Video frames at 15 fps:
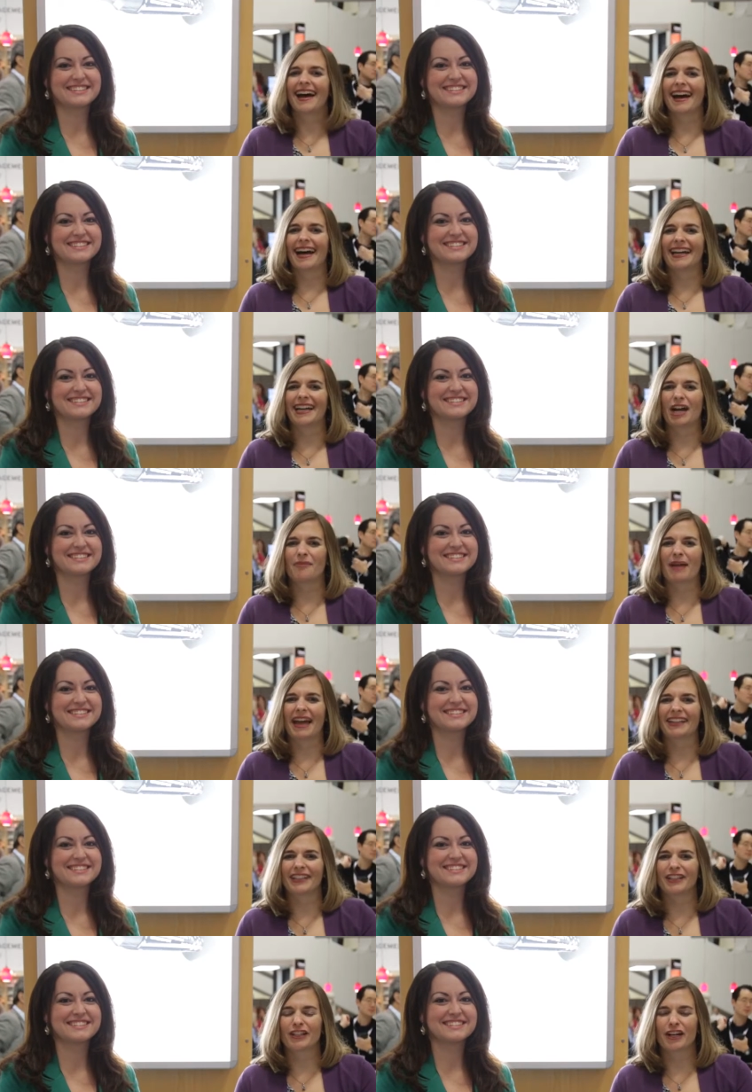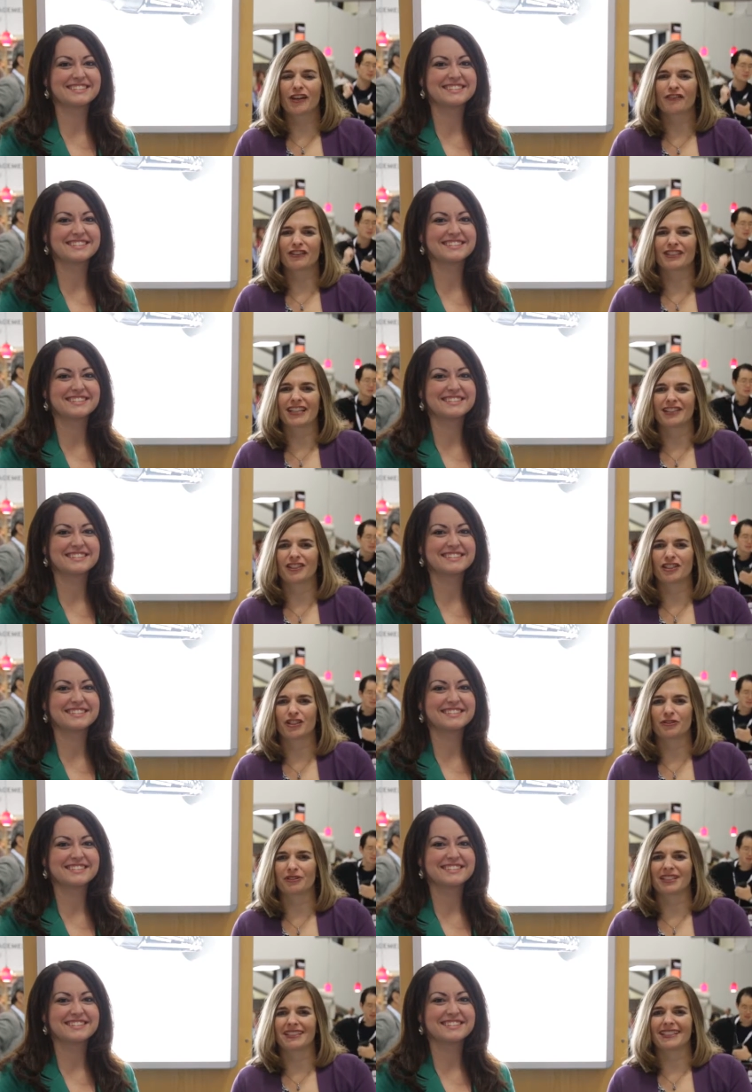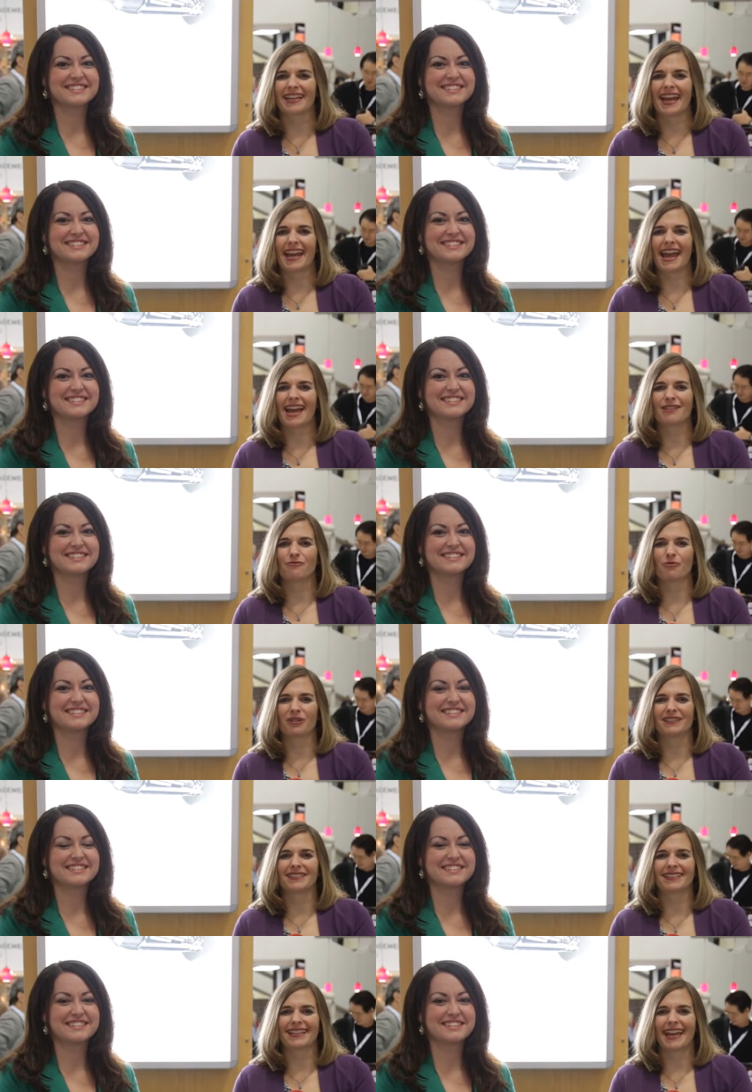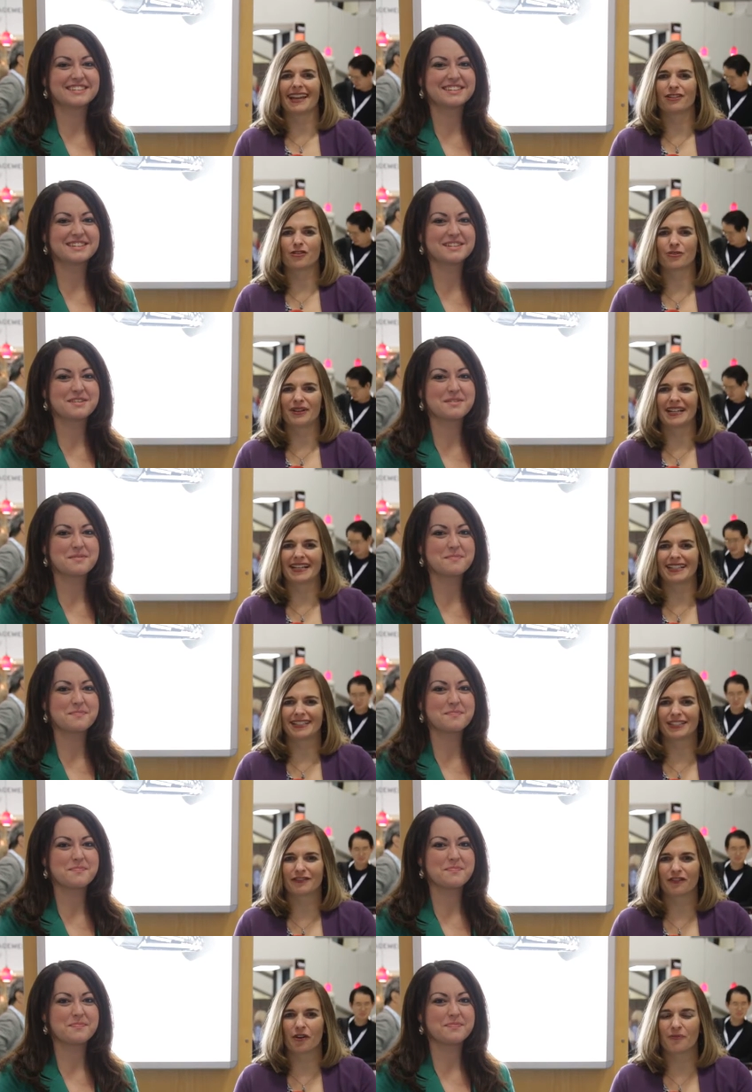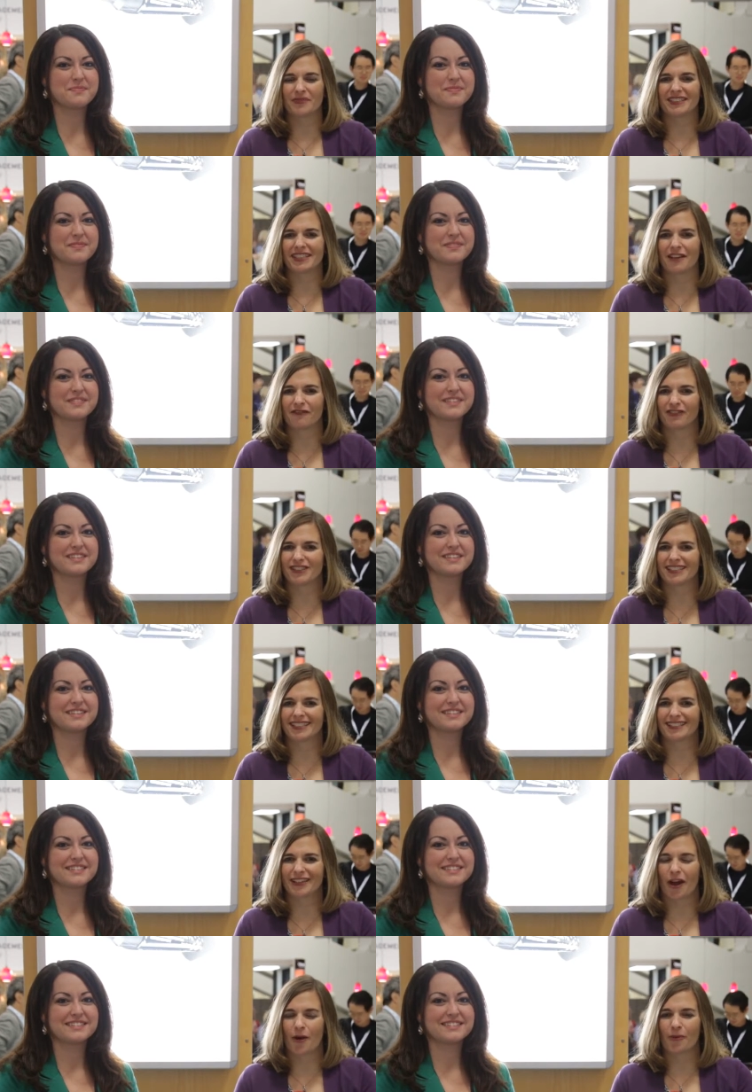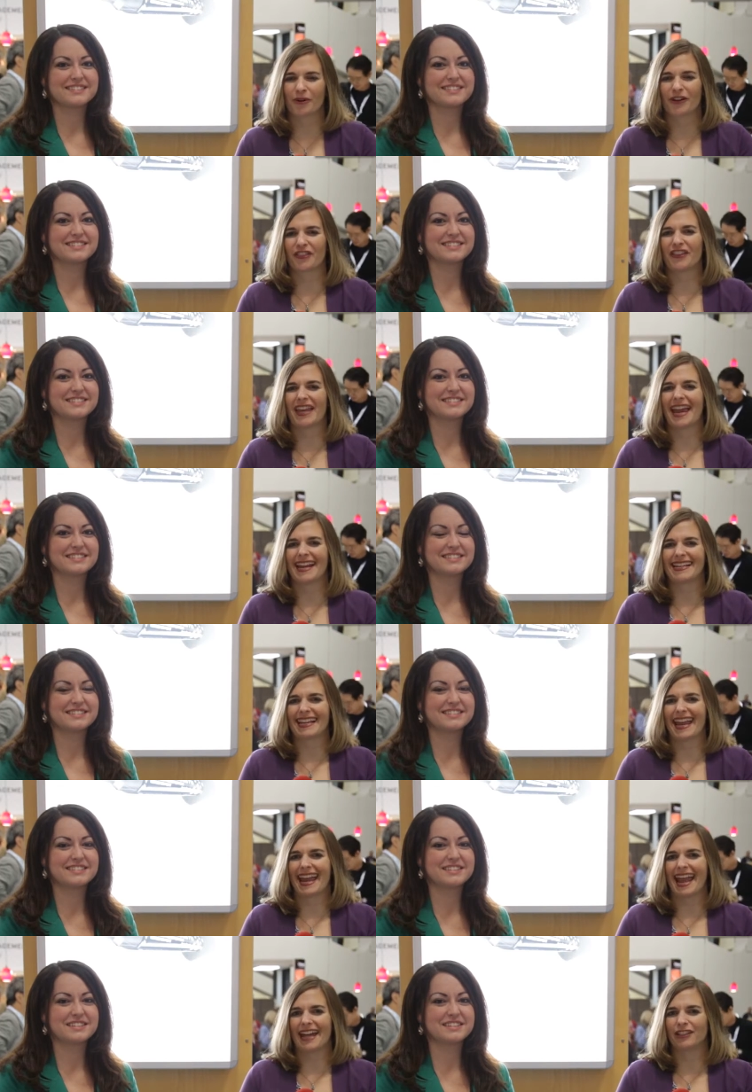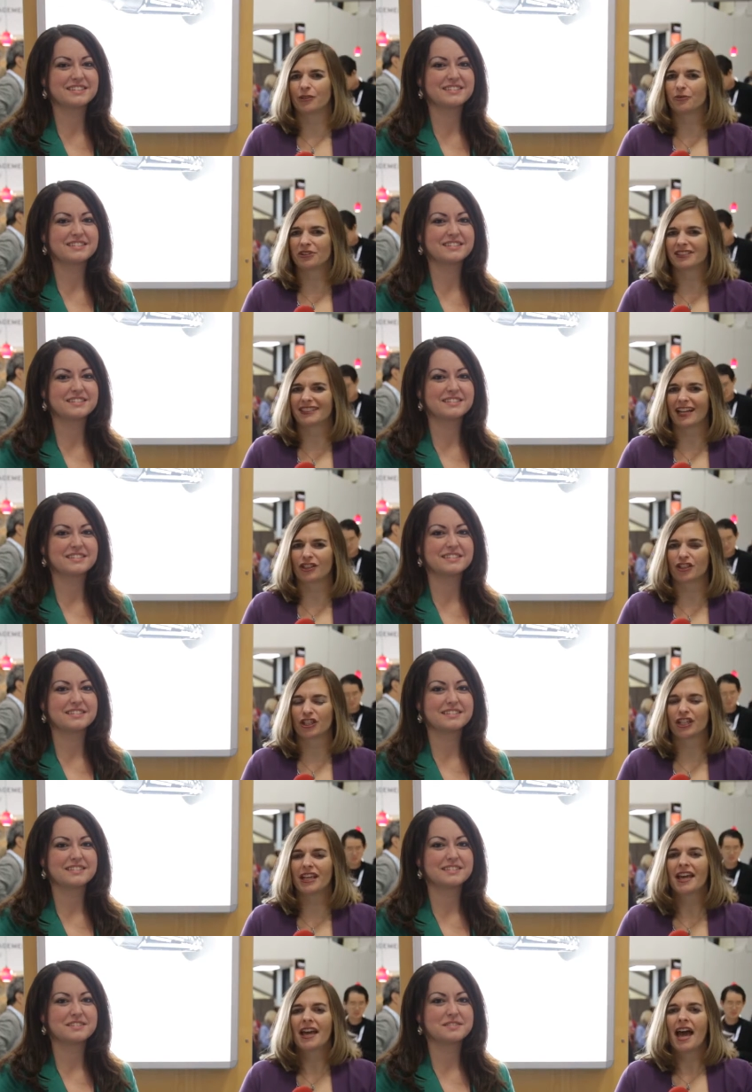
Speaker 1: Hi, I'm Allie Cook for Dentistry Today, and once again, greetings from San Francisco. We're at the ADA annual session.